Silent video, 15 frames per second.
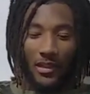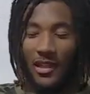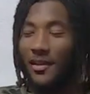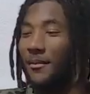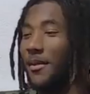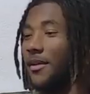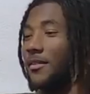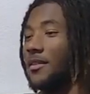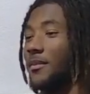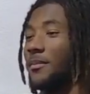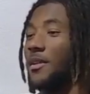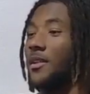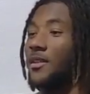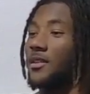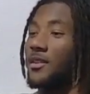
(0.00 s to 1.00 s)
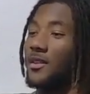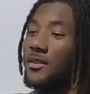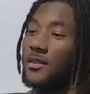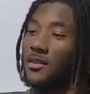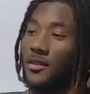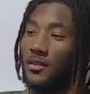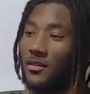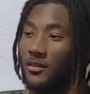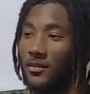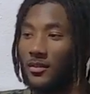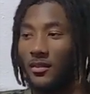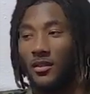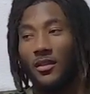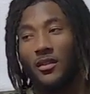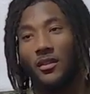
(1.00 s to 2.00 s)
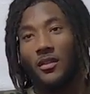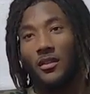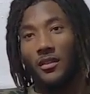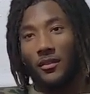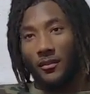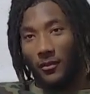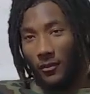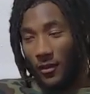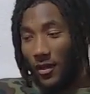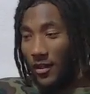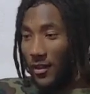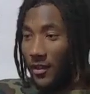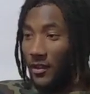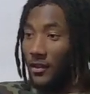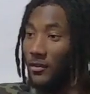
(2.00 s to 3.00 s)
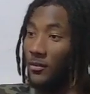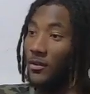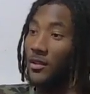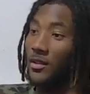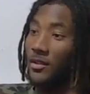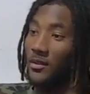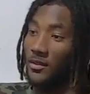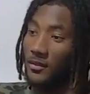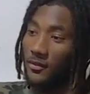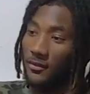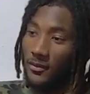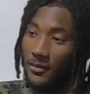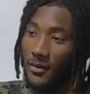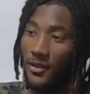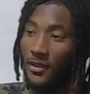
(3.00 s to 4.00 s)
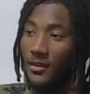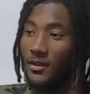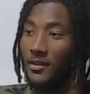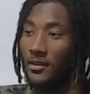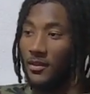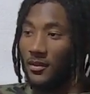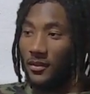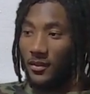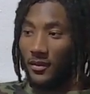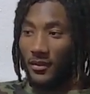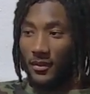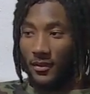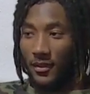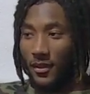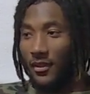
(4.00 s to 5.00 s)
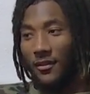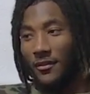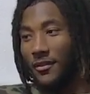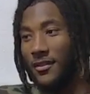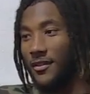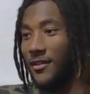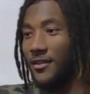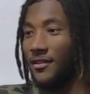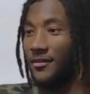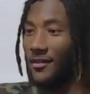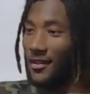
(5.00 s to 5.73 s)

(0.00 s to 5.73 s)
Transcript: his ability, so running is one for me. I don't want to see him running.